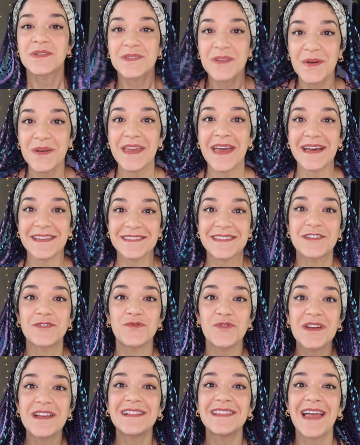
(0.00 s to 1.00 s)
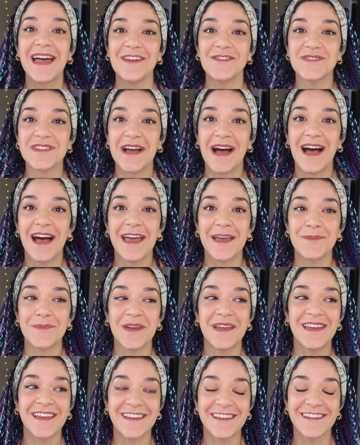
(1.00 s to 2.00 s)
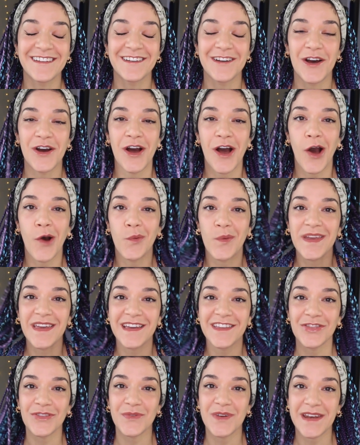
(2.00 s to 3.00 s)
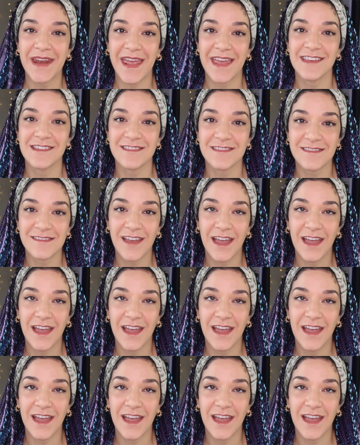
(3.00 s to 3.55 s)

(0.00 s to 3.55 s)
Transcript: So yes, in real lifetime, a week and 3 days.